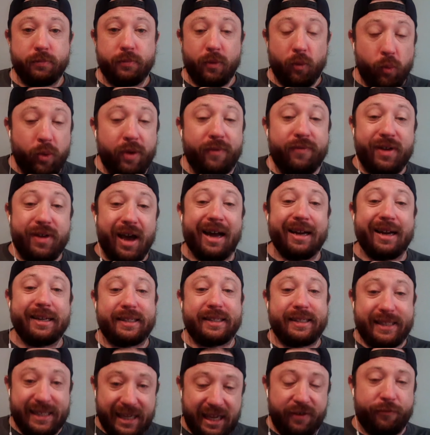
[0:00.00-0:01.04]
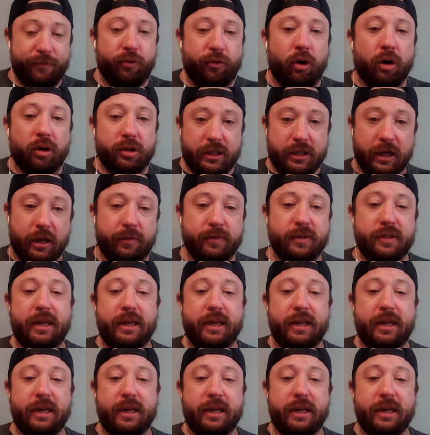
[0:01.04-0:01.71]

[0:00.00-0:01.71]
We've got to see for ourselves.